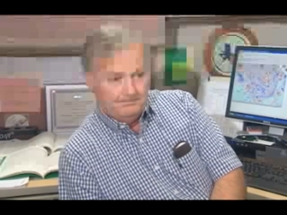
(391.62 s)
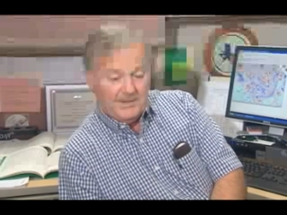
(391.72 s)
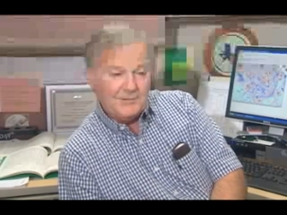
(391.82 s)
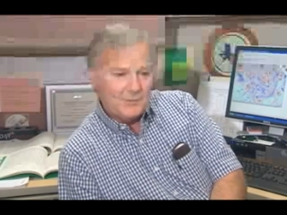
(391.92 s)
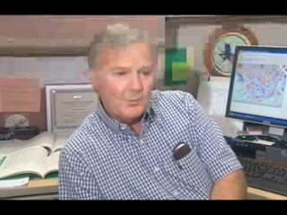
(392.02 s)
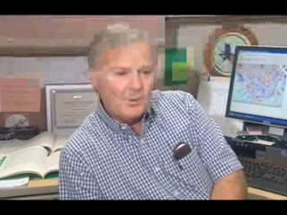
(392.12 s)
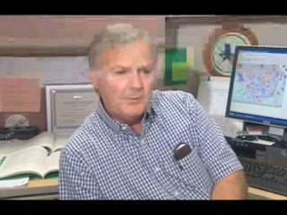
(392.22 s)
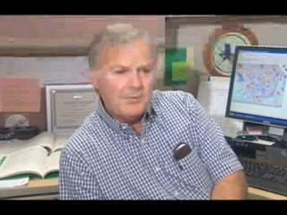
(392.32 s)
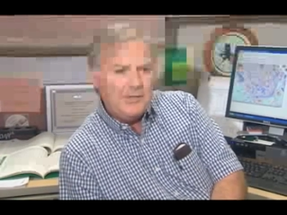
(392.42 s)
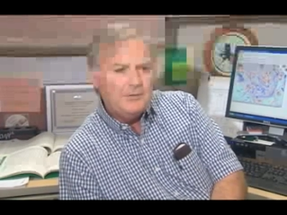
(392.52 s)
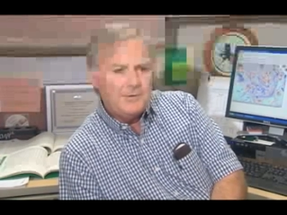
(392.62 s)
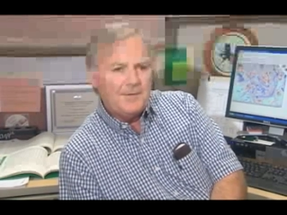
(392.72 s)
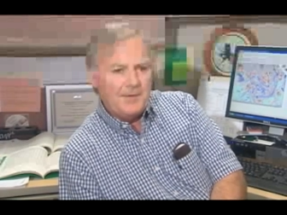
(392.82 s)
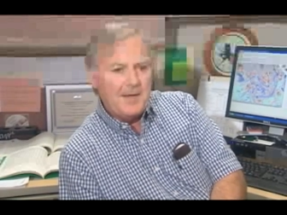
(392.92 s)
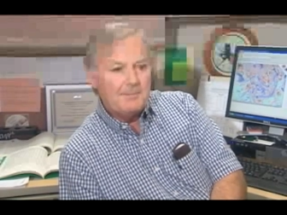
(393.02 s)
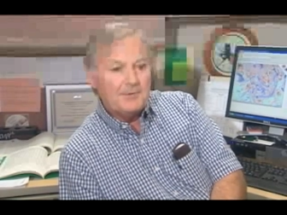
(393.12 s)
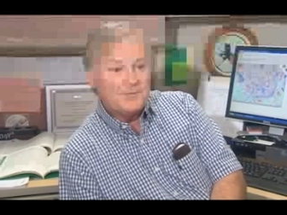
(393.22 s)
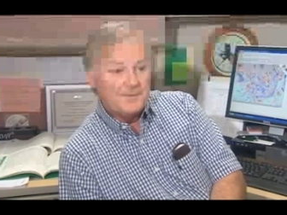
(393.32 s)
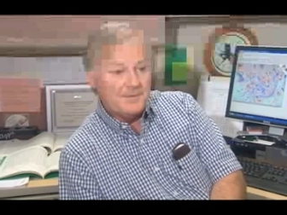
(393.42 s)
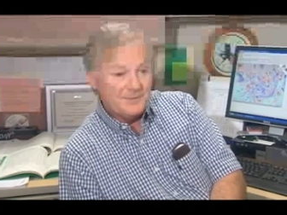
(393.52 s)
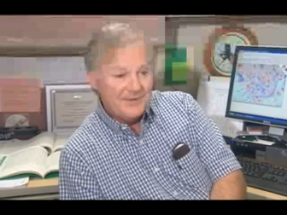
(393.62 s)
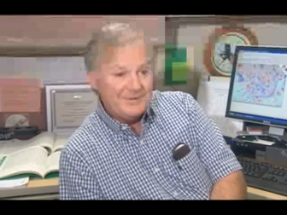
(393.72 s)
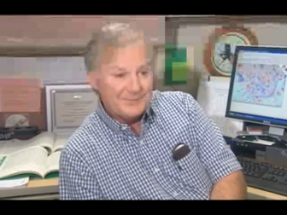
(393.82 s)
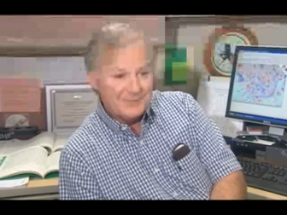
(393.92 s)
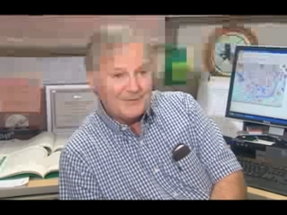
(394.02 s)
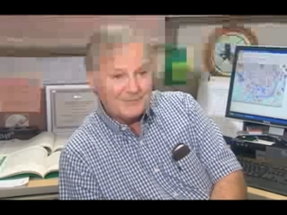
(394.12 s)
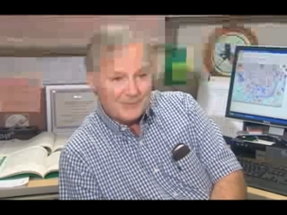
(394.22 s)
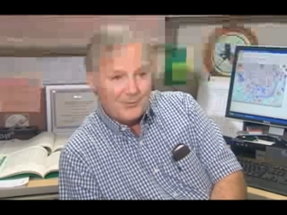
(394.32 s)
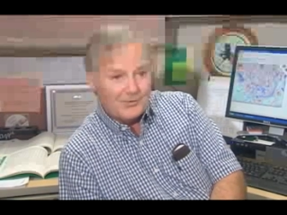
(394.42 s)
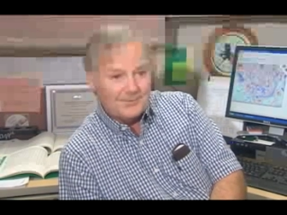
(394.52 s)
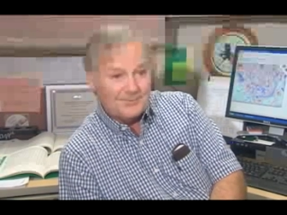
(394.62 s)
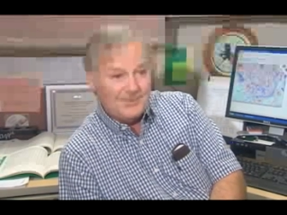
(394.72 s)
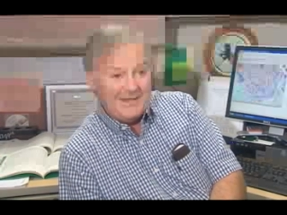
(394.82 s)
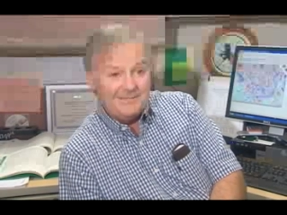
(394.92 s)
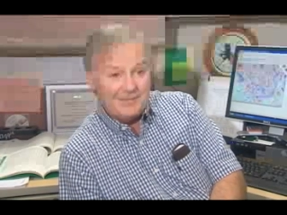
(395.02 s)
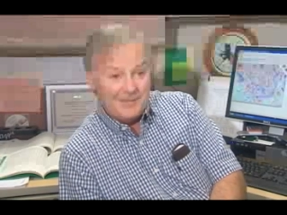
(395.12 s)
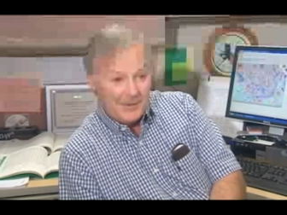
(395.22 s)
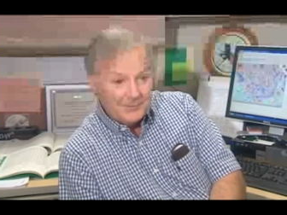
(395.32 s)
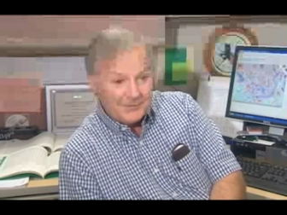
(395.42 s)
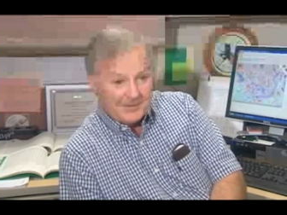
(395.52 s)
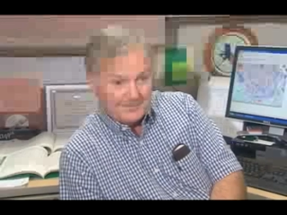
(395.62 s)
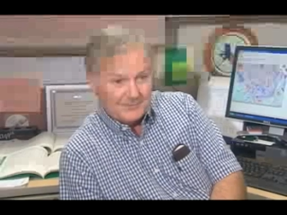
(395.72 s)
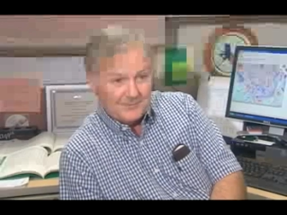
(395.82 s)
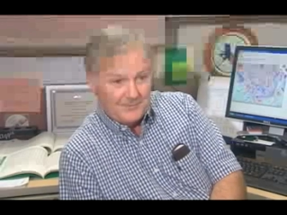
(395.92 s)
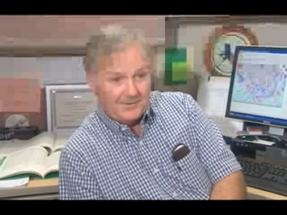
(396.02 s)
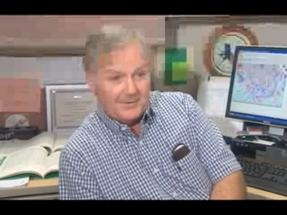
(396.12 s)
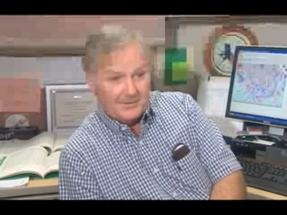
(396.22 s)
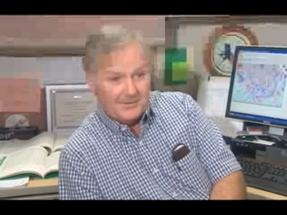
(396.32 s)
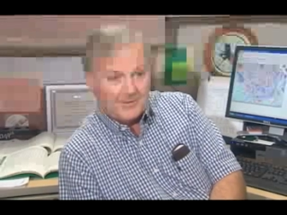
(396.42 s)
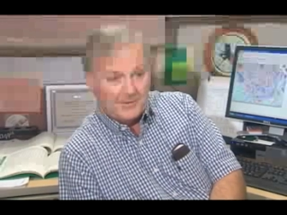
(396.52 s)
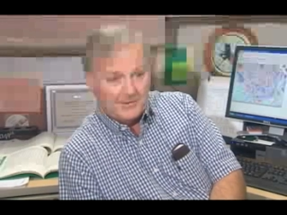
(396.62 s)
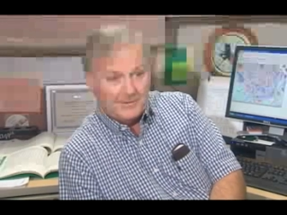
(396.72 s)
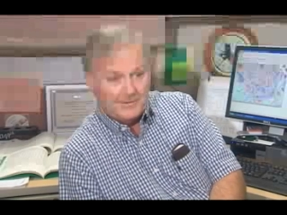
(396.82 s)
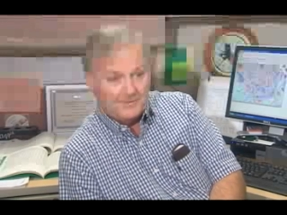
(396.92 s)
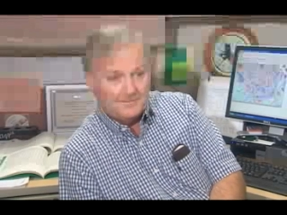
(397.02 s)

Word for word: And so we're only using the numbers from the single cell storms, but even those numbers are very encouraging.